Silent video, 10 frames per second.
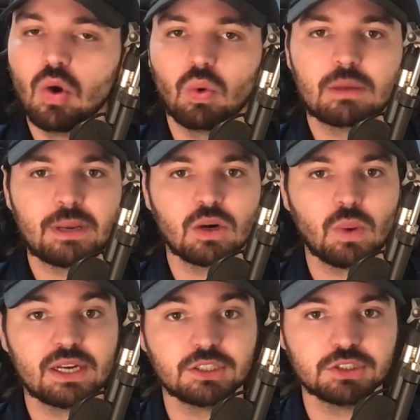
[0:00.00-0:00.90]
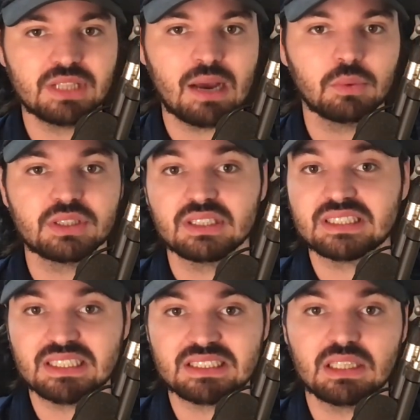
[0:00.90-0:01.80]
What a better way to do that with a
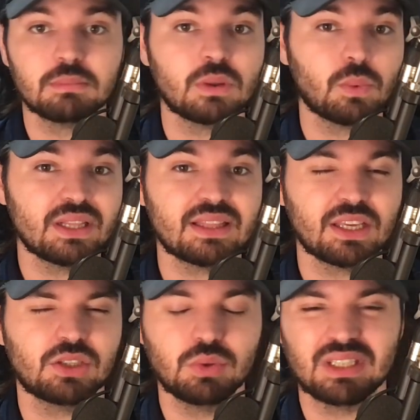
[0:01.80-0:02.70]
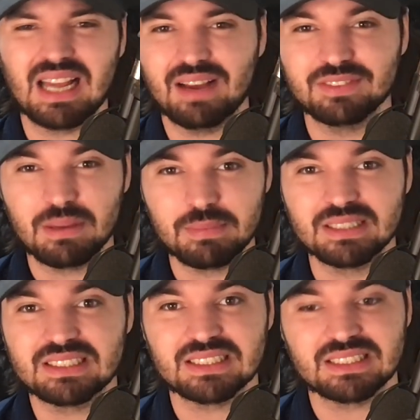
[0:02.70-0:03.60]
system that we think you can have
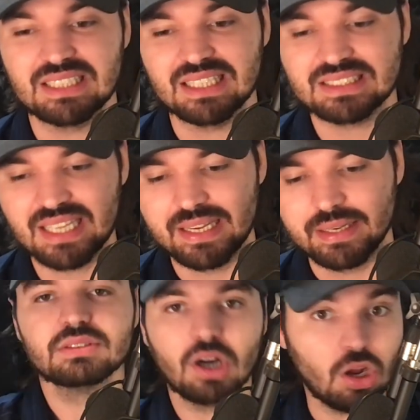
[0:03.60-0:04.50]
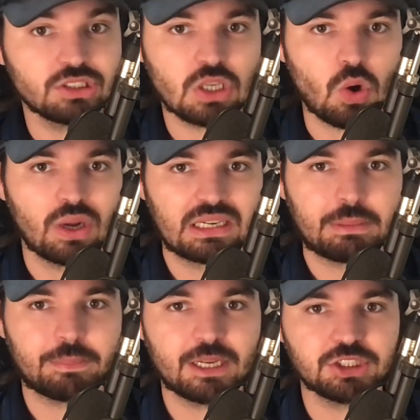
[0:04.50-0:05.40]
immense success in. They're also going to
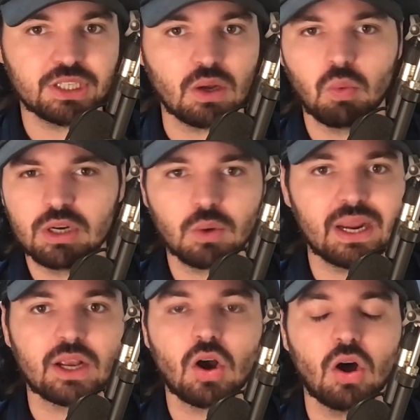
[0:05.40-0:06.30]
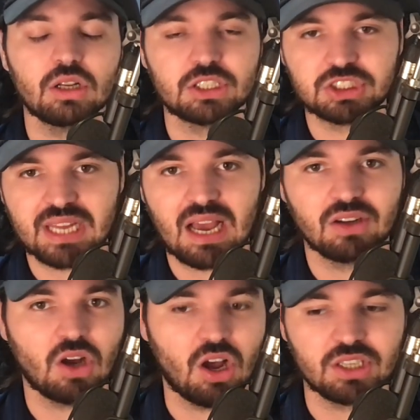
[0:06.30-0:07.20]
be pitching what a great college
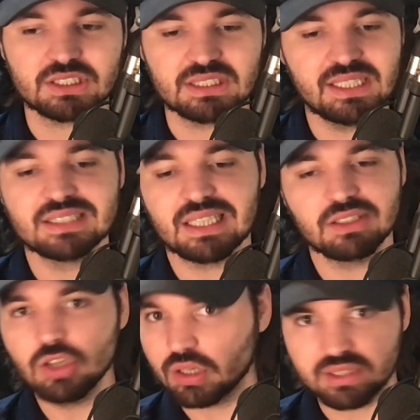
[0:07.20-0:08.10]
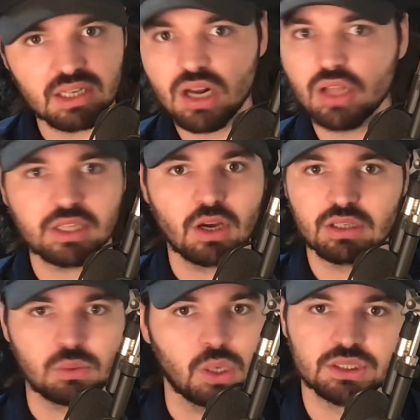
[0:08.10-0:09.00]
town Austin is. And look, they're not the
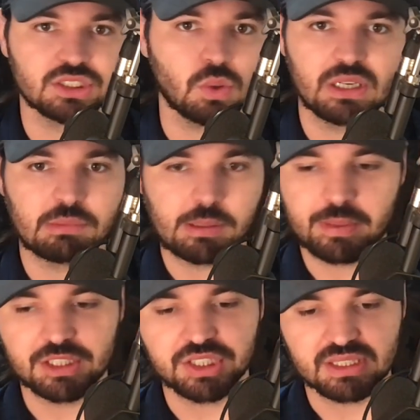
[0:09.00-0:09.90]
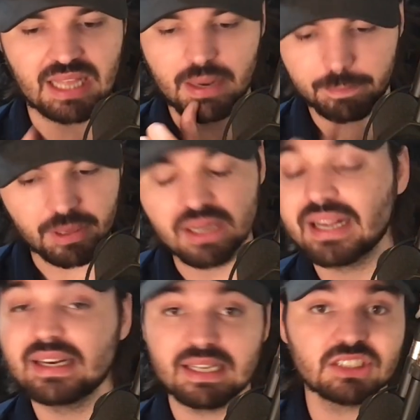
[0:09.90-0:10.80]
only one that's going to be pitching that, but
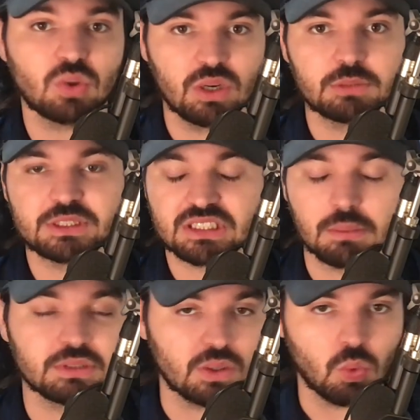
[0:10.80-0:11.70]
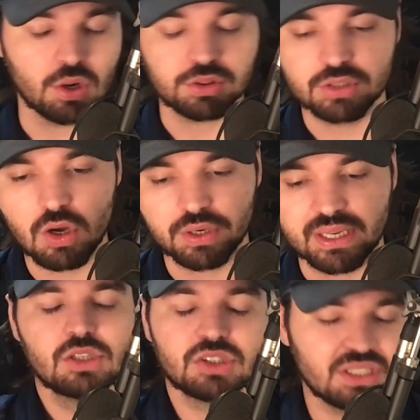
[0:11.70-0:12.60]
it is going to be something worth noting.
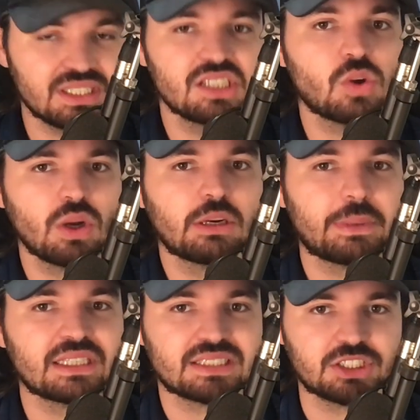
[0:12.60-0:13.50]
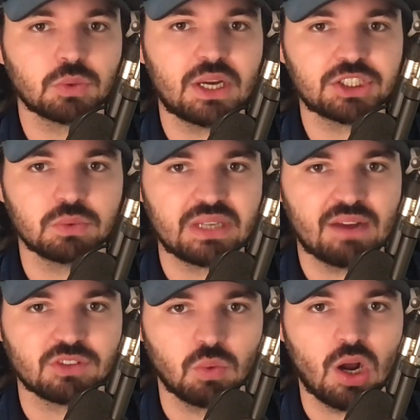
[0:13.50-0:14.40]
So this is going to be a situation we
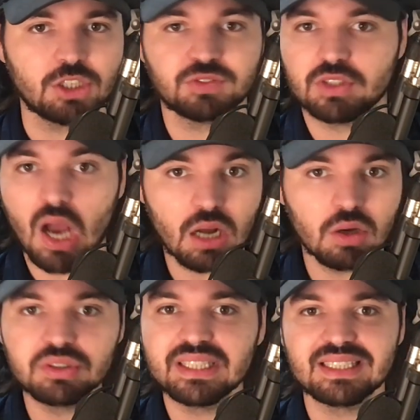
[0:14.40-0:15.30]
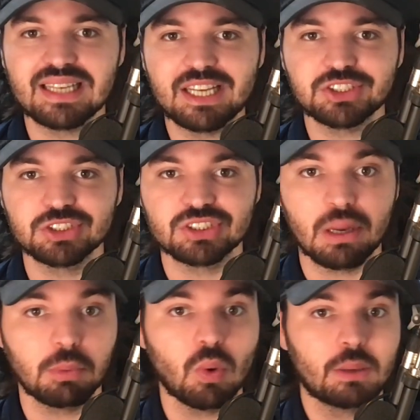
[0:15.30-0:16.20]
have to watch for not only the nation's
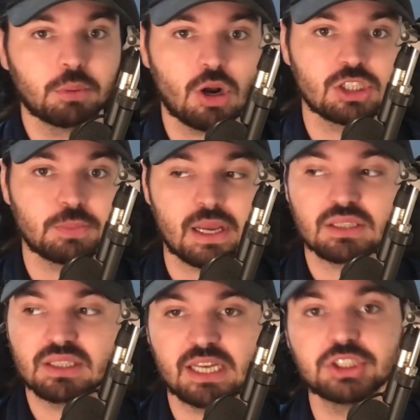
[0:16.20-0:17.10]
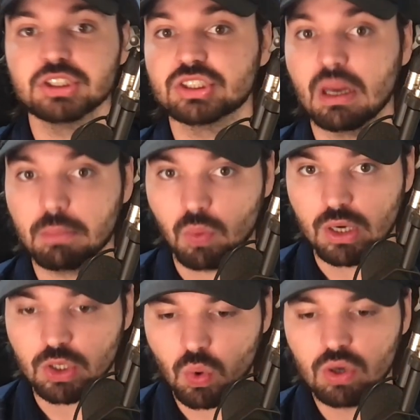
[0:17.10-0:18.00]
number one prospect, the nation's number
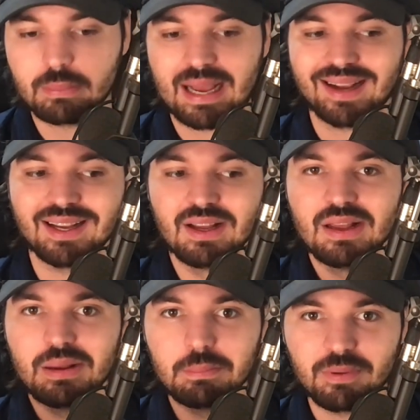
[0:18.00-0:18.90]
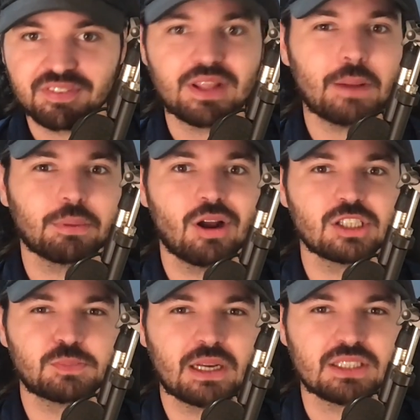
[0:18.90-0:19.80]
one quarterback, but for that
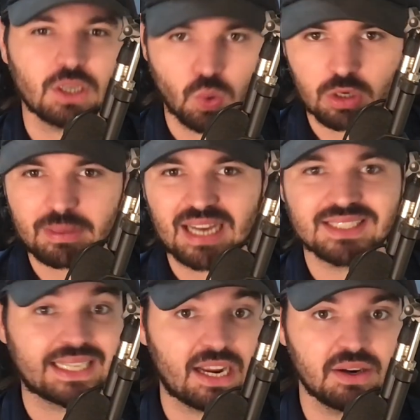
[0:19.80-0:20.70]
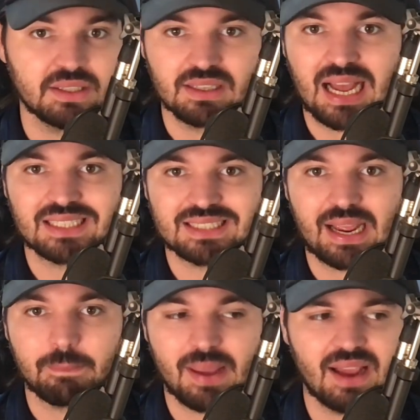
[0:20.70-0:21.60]
prospect and quarterback to carry the last
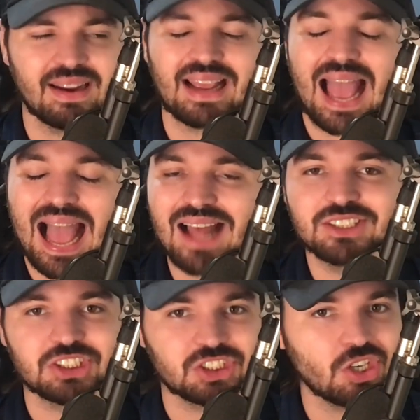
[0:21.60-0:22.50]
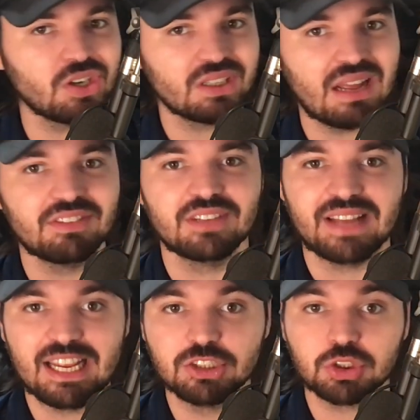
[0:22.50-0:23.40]
name Manning adds a certain level of
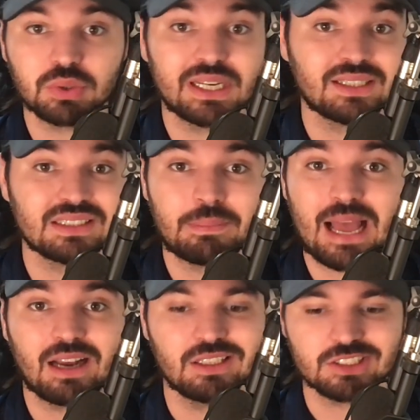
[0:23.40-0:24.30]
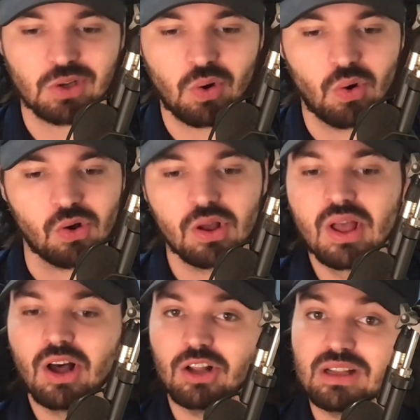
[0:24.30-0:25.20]
intrigue to the battle as a whole.
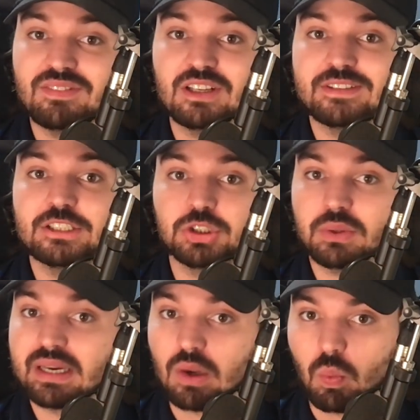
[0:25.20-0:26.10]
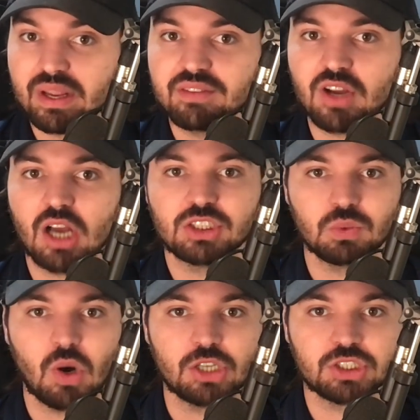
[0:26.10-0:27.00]
A level of intrigue we have got to
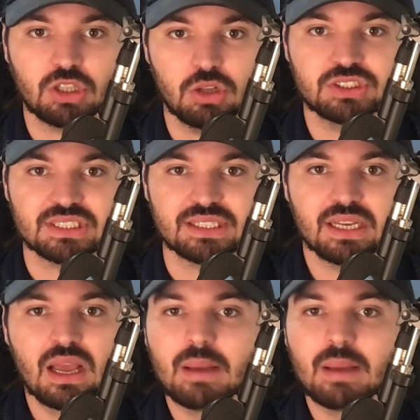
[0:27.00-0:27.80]
watch closely.